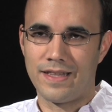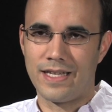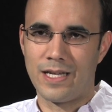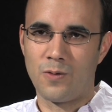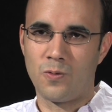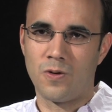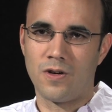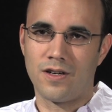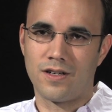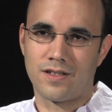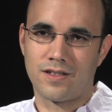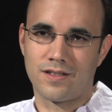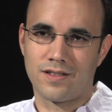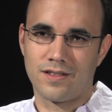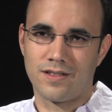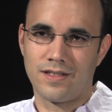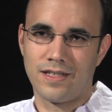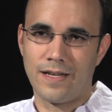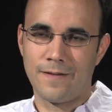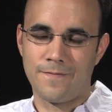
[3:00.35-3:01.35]
they work,
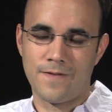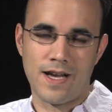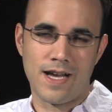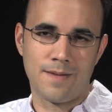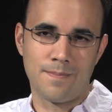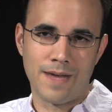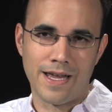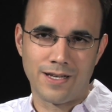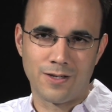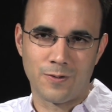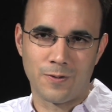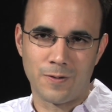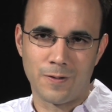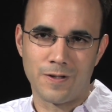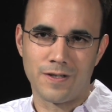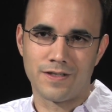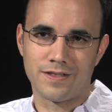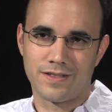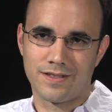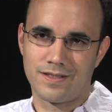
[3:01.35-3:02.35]
they find
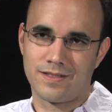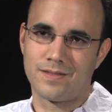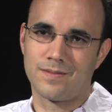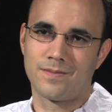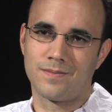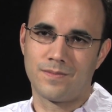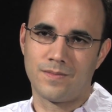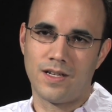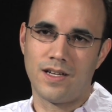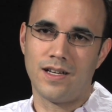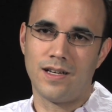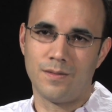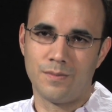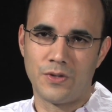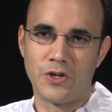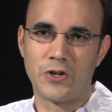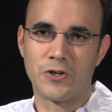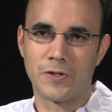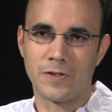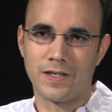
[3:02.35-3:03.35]
mentors uh,
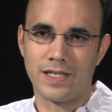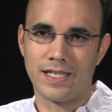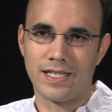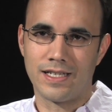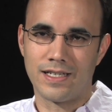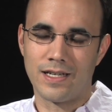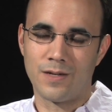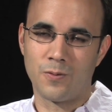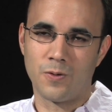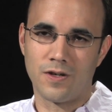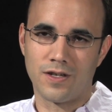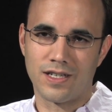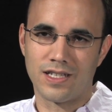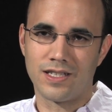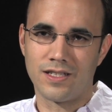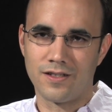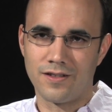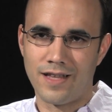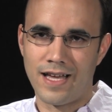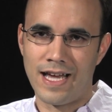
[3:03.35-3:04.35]
locally and work in
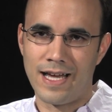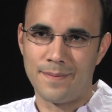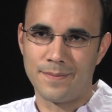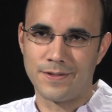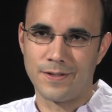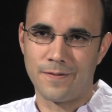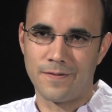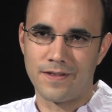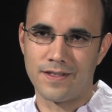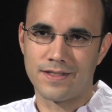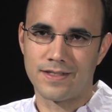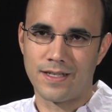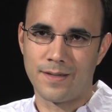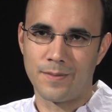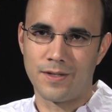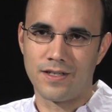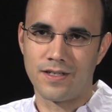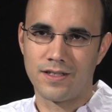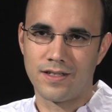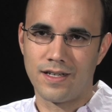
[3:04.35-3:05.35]
their labs over the
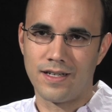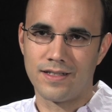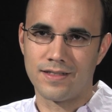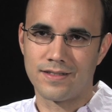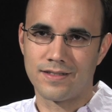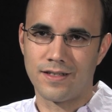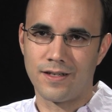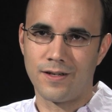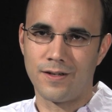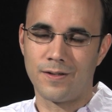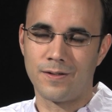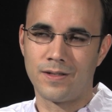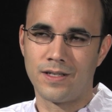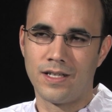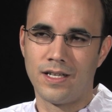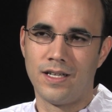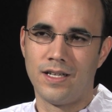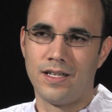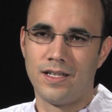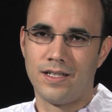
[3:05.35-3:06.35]
summer. And so
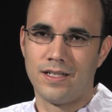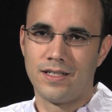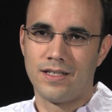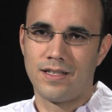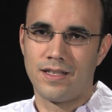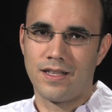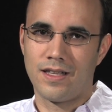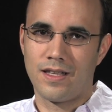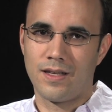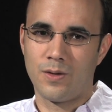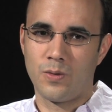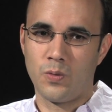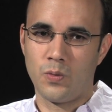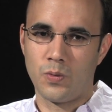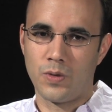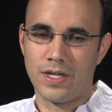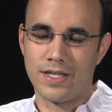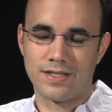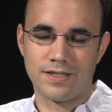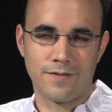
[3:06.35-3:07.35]

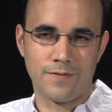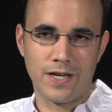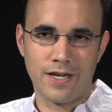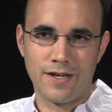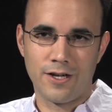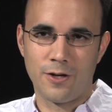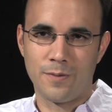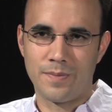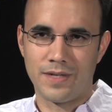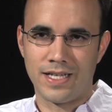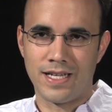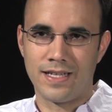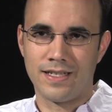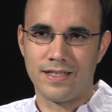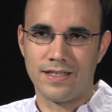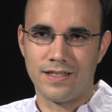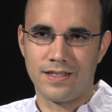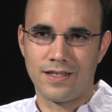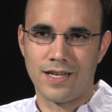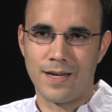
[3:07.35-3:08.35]
it's a very
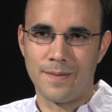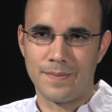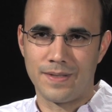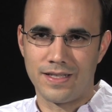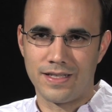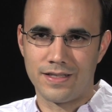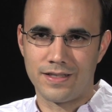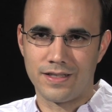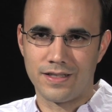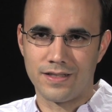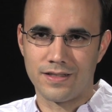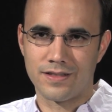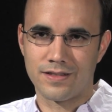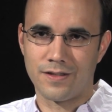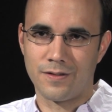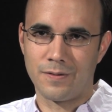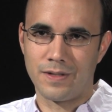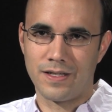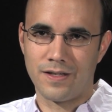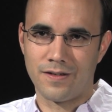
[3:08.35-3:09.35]
open-ended competition.
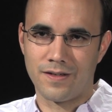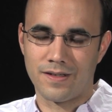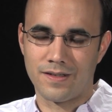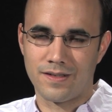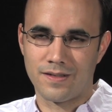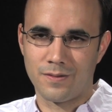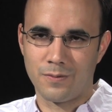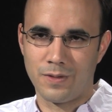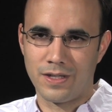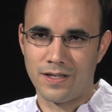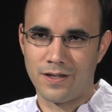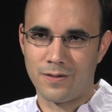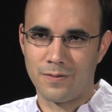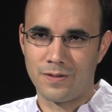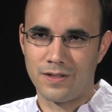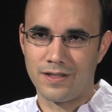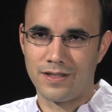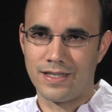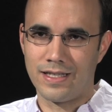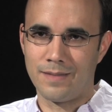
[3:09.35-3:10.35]
So we don't, we don't
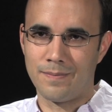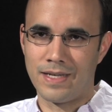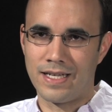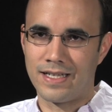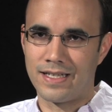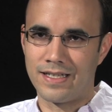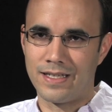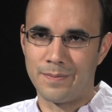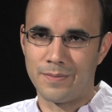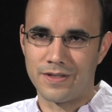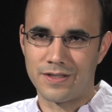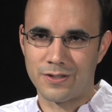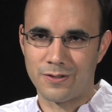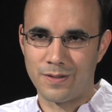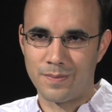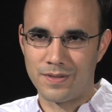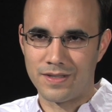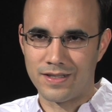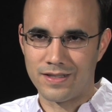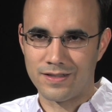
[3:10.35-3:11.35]
really make any
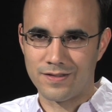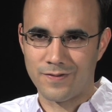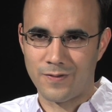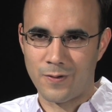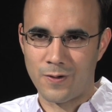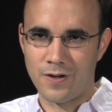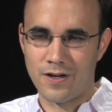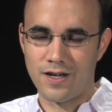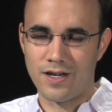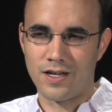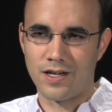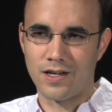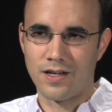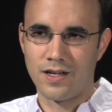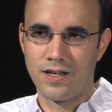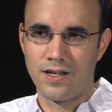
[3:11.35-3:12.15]
prescriptions for